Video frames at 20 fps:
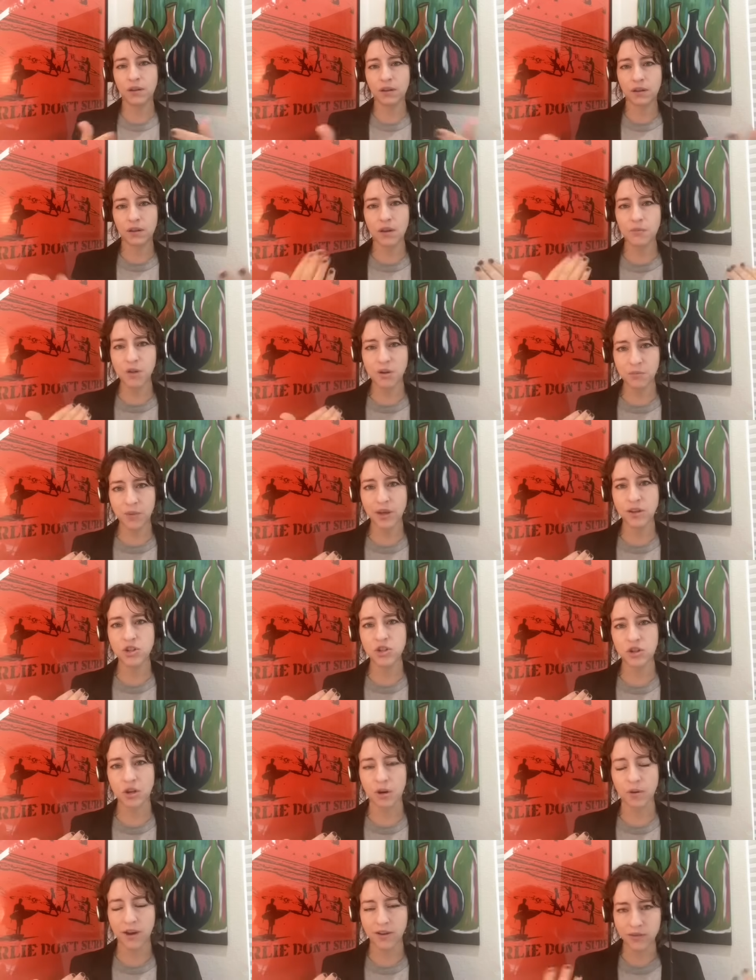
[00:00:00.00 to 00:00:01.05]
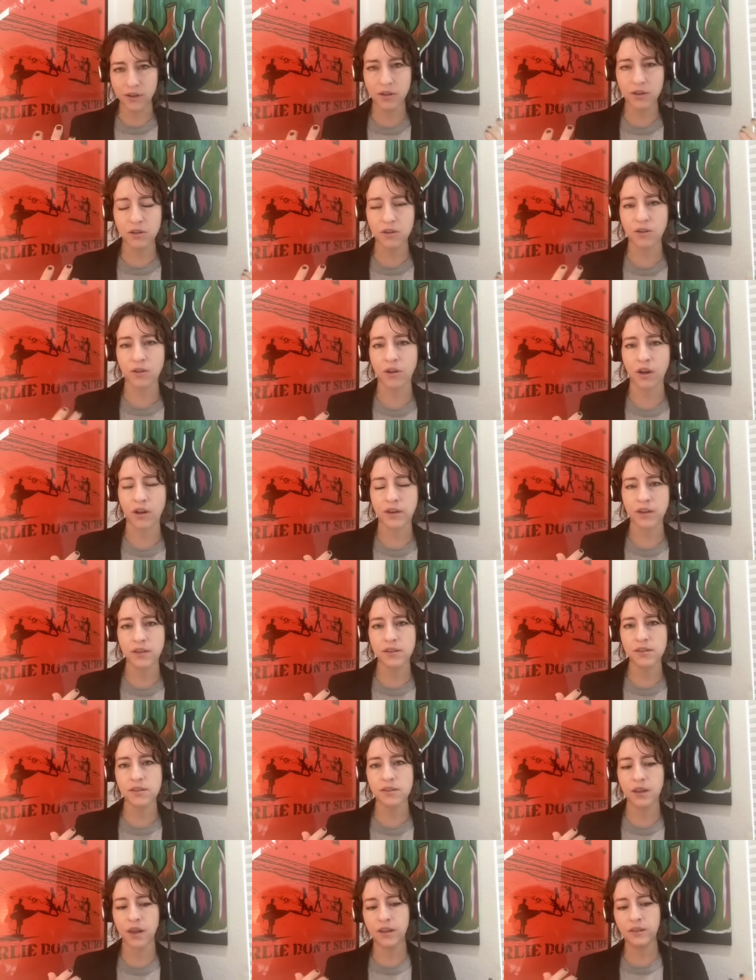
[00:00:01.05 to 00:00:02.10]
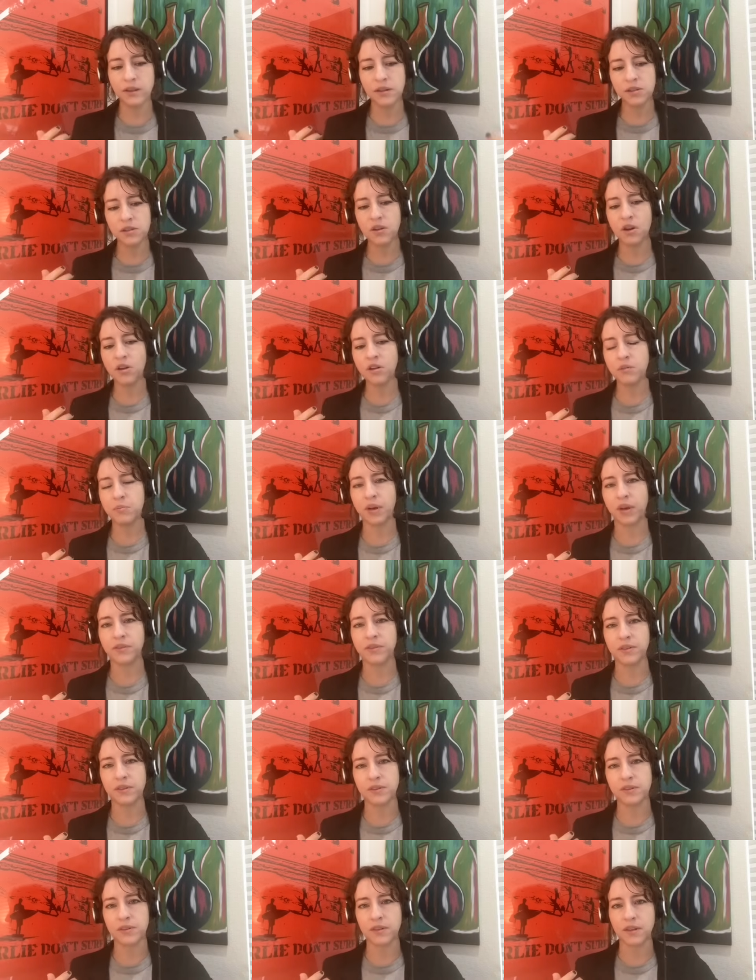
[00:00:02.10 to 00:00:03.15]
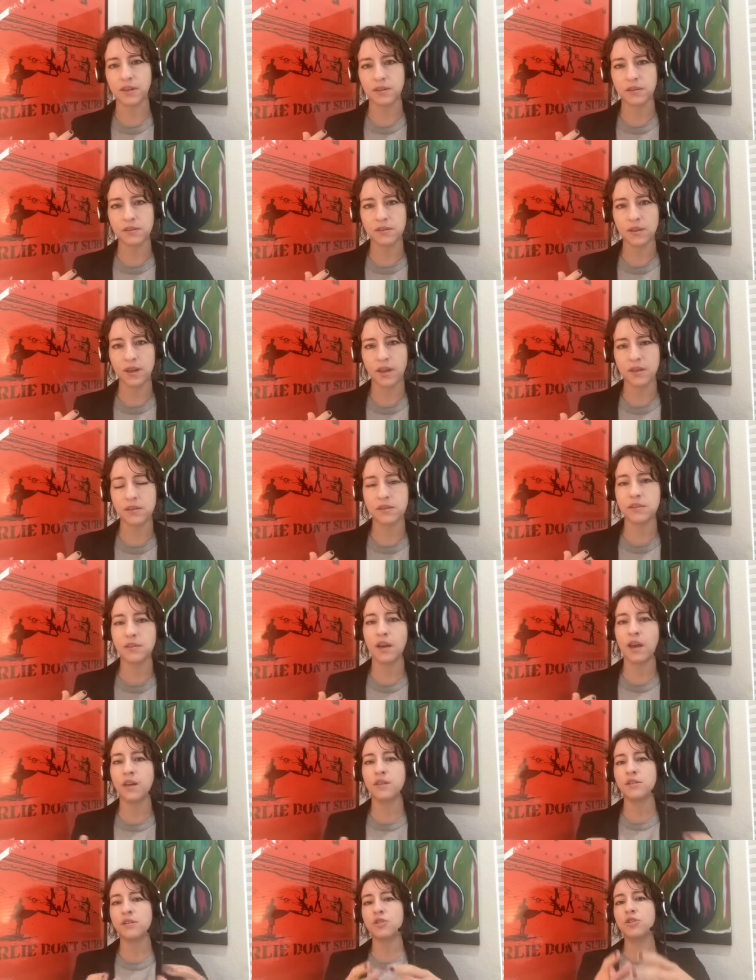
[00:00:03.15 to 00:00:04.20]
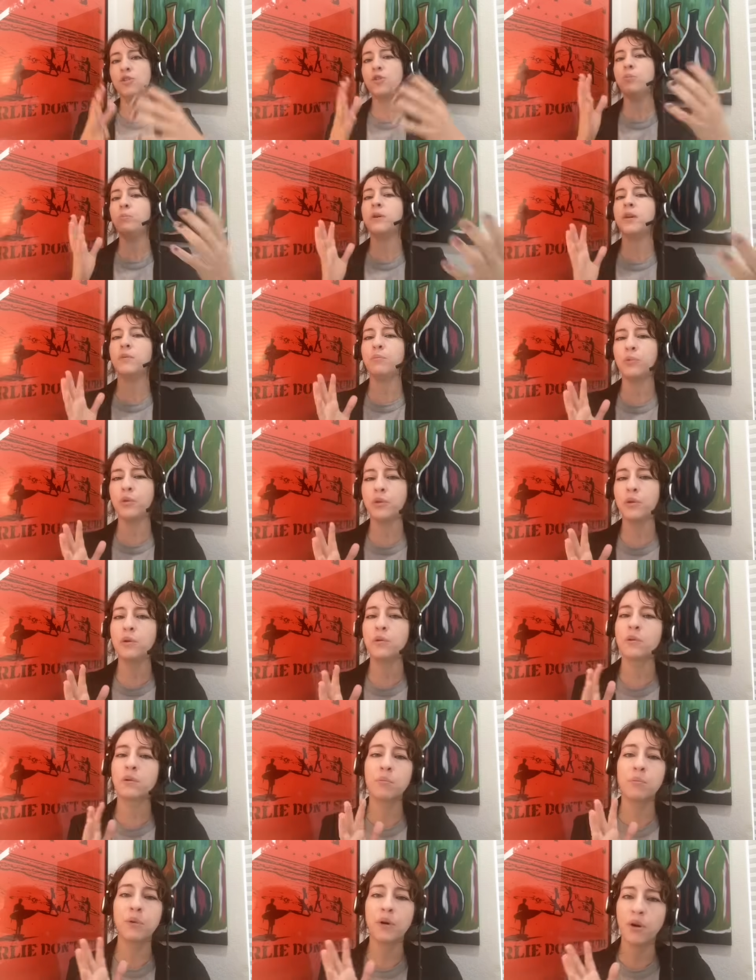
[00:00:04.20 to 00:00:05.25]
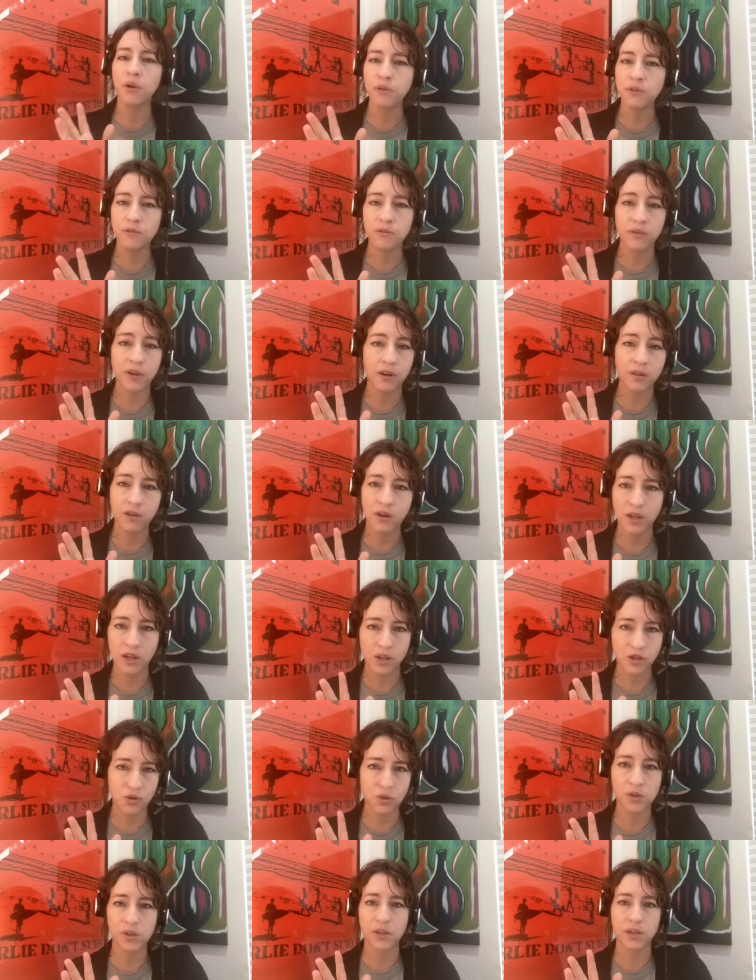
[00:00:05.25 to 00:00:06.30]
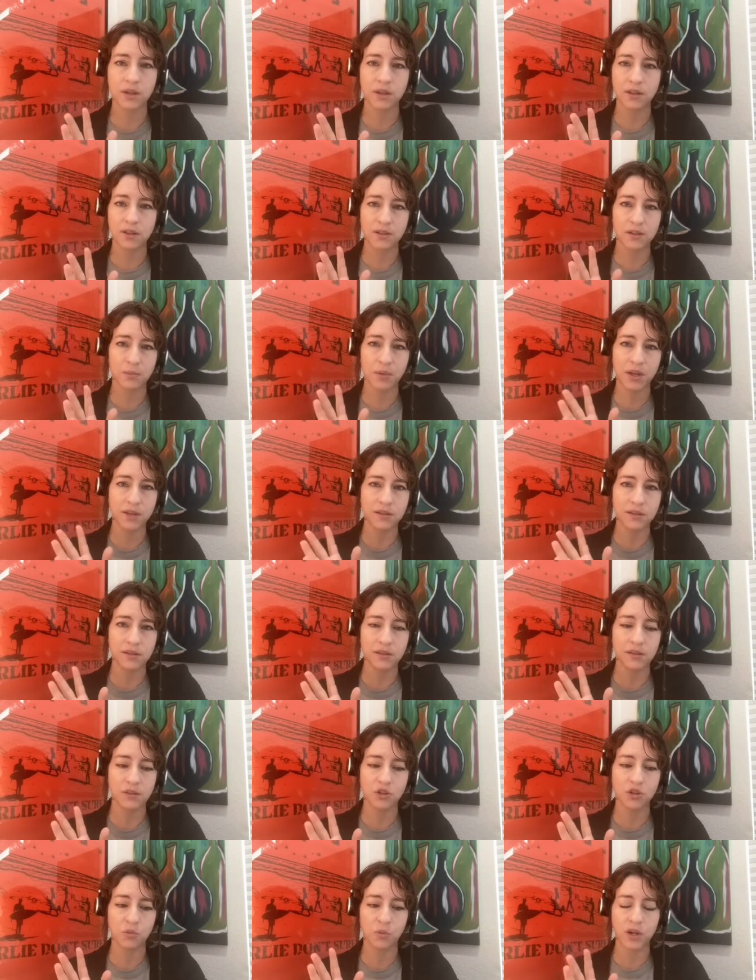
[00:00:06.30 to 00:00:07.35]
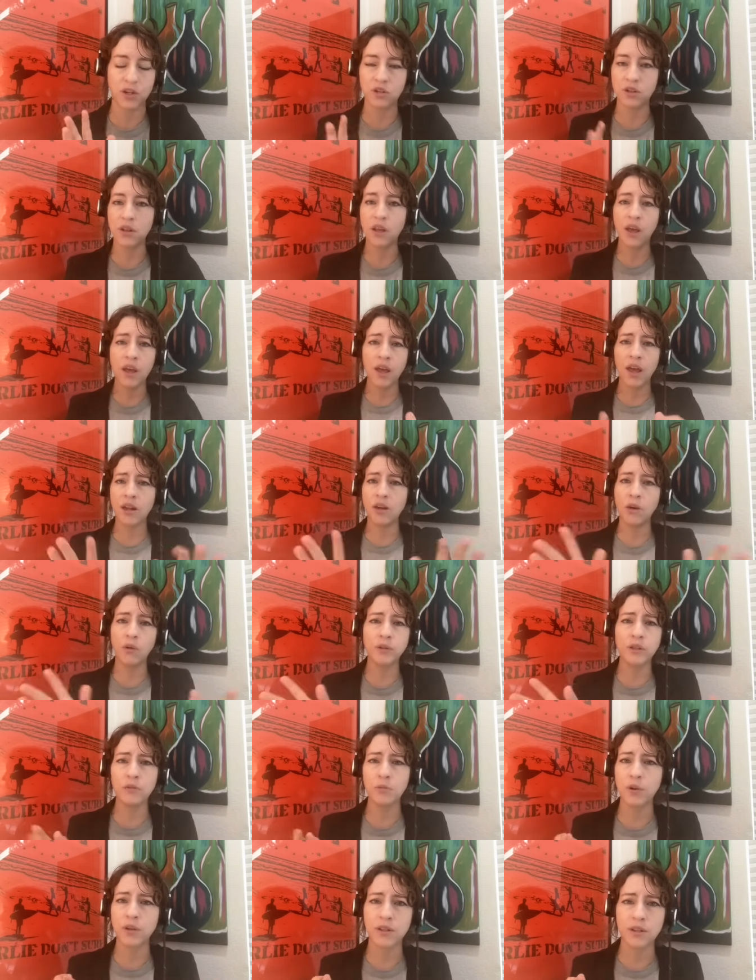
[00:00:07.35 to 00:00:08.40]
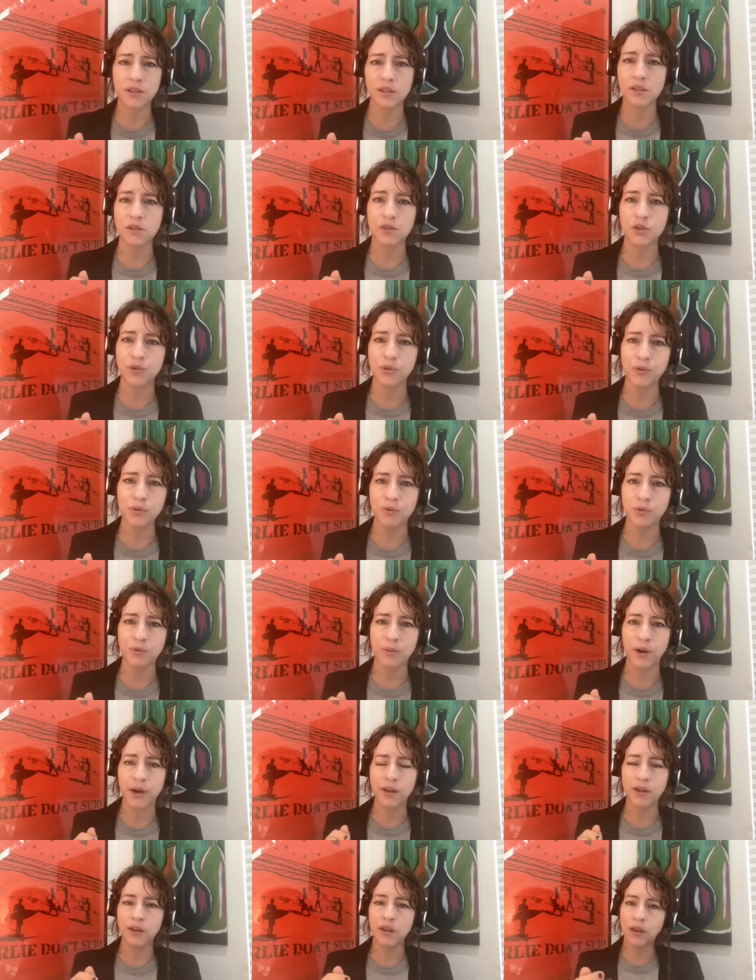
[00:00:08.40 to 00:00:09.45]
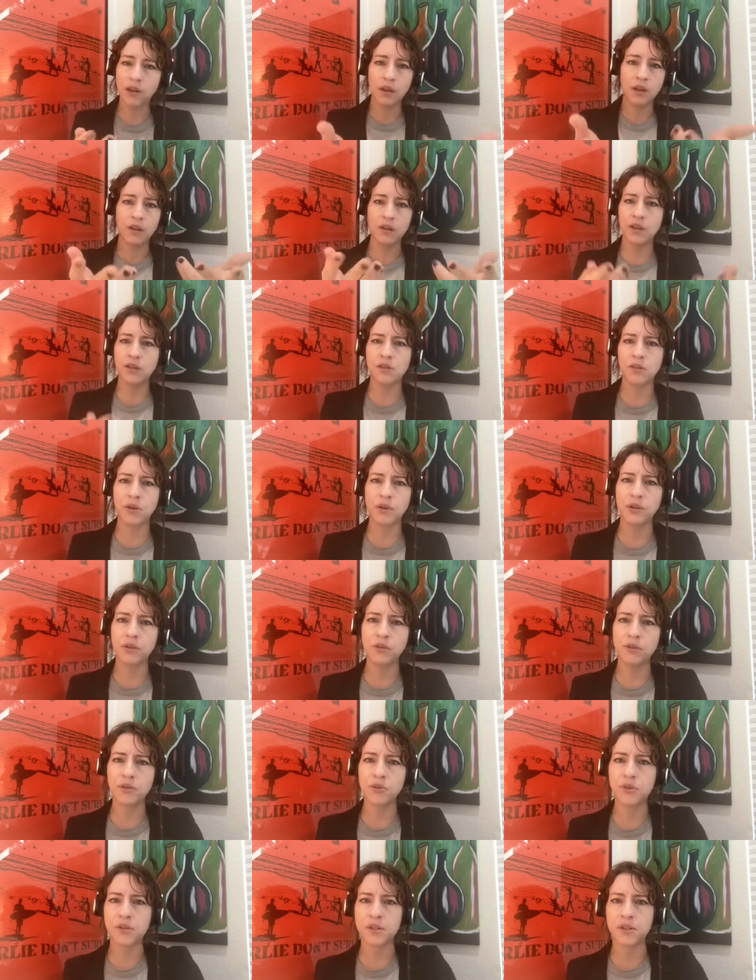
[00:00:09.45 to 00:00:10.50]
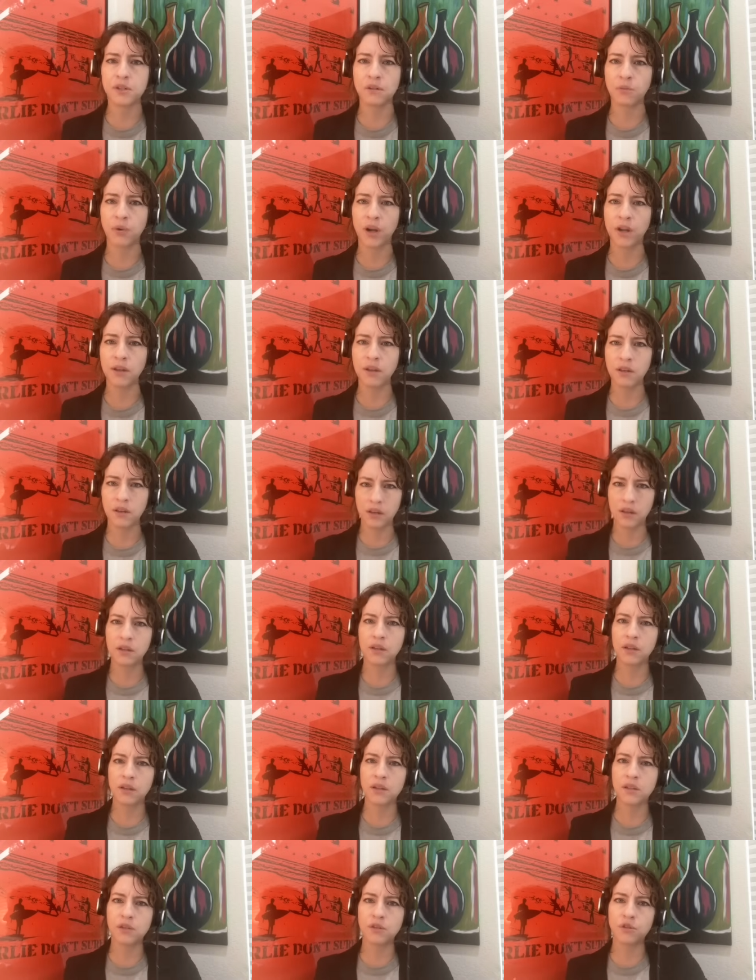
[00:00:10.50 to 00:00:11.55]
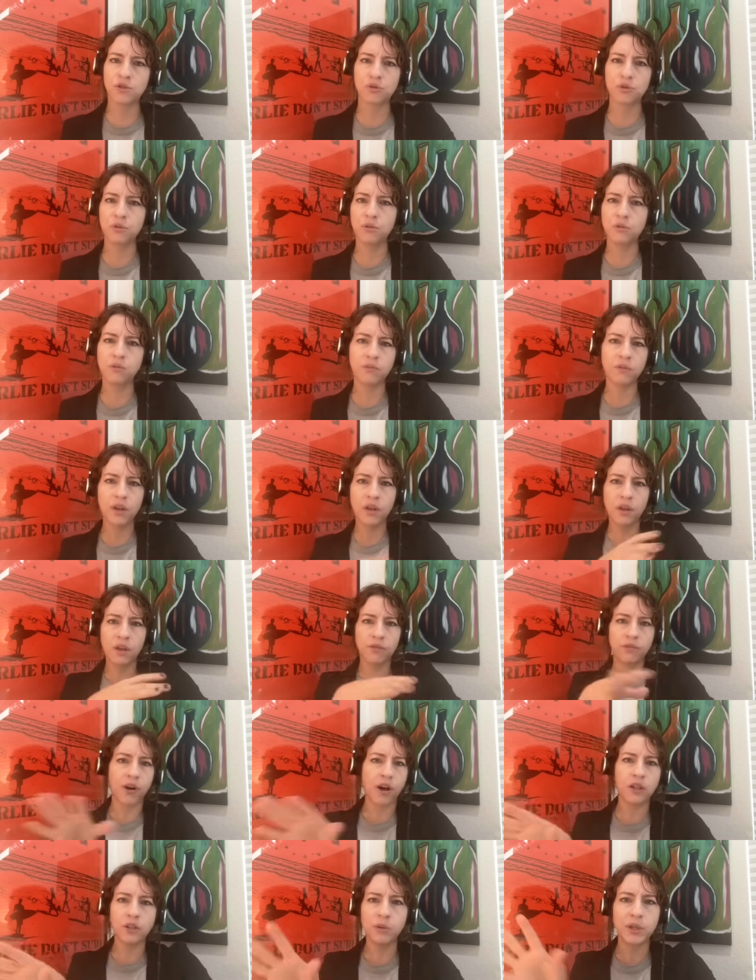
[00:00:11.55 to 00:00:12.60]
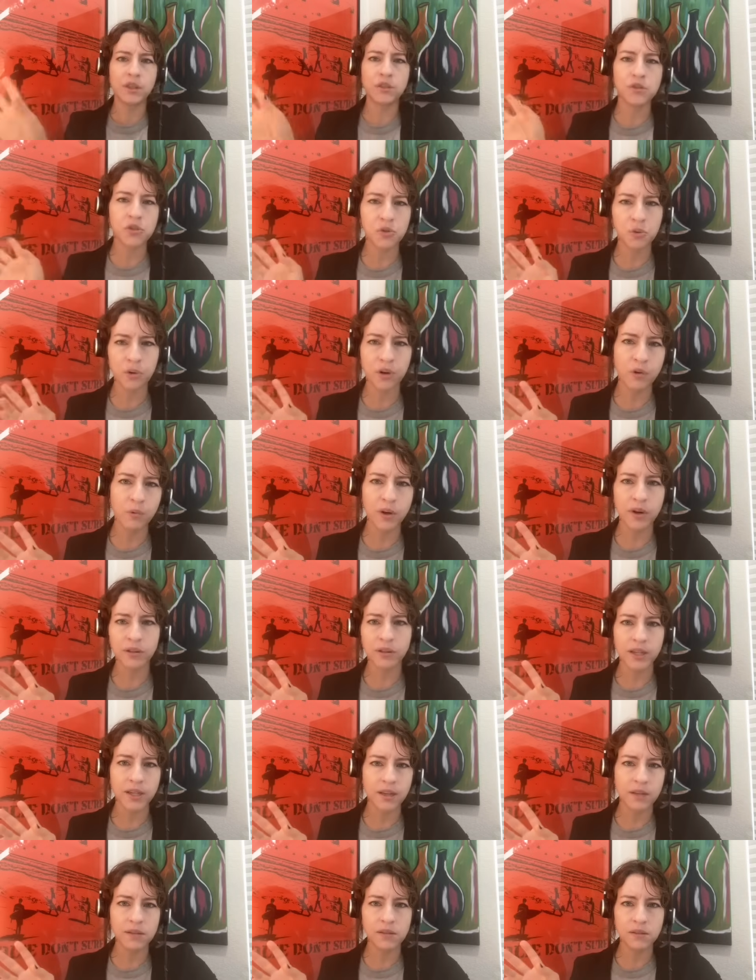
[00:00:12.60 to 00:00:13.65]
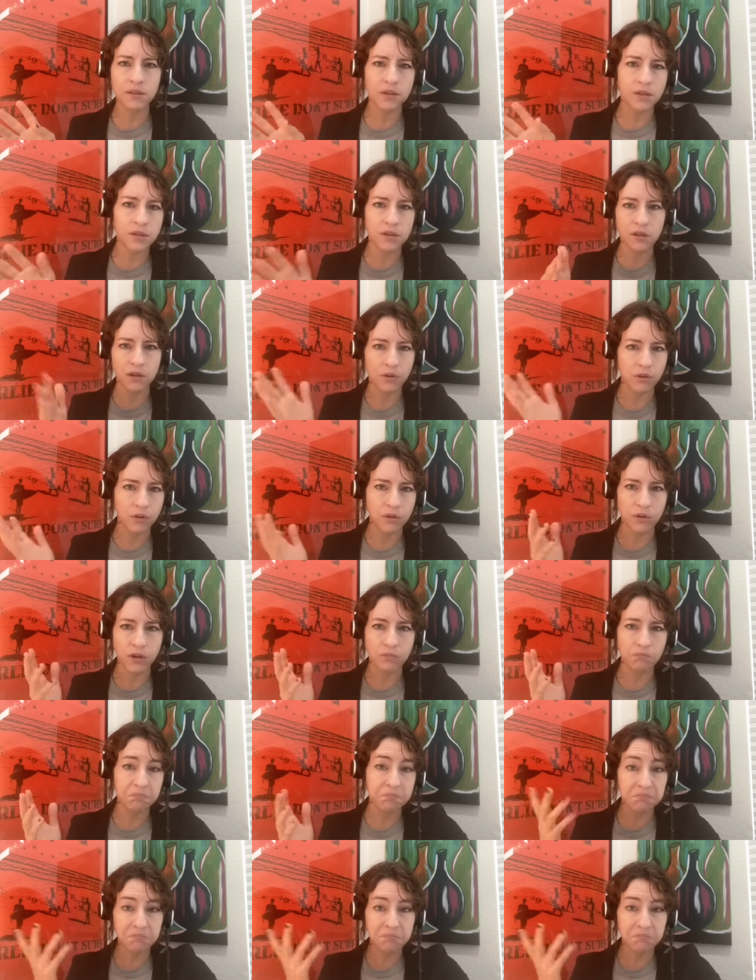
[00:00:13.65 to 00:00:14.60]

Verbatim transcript: Come on my show. I've got a good audience, and let's talk about these things as as two people who are both very interested in this Manson situation and only want to get to the truth, right? That's all you're interested in, right? Getting to the truth, following the story where it leads, because you know you're a